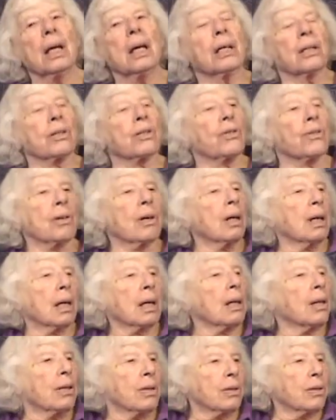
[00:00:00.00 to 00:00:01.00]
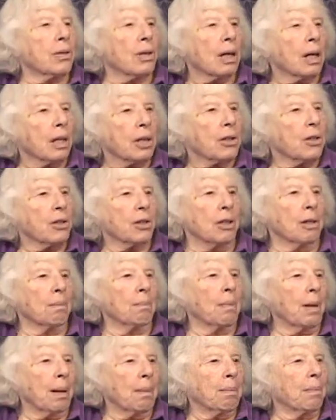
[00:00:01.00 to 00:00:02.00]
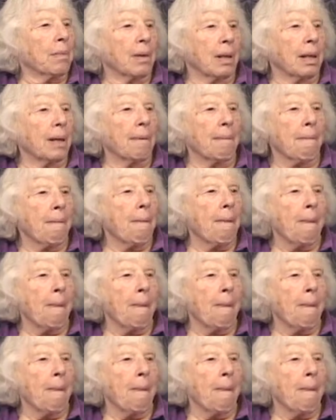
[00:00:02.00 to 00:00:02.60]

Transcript: is stronger than short-term memory.